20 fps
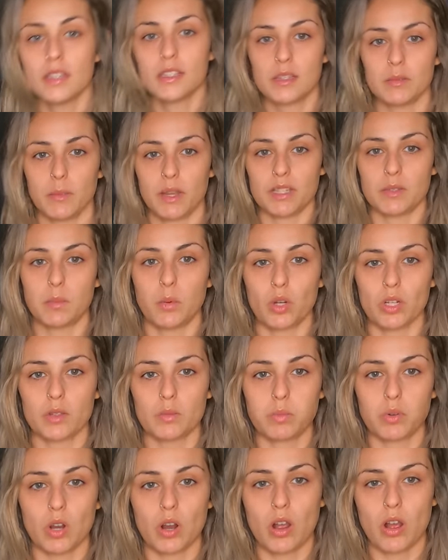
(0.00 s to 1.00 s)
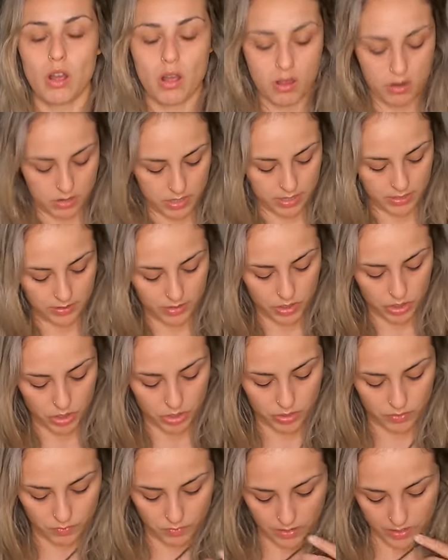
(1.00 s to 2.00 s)
This is my sports bra. It's
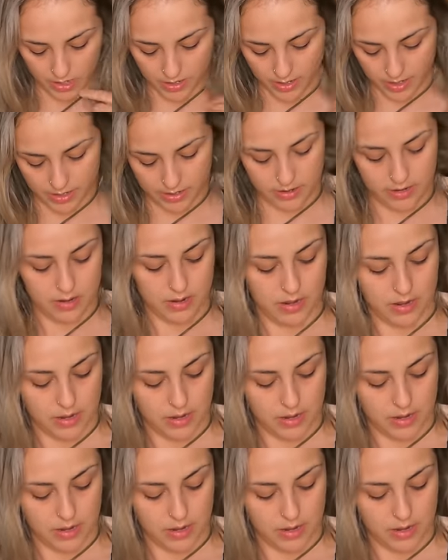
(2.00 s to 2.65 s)
just my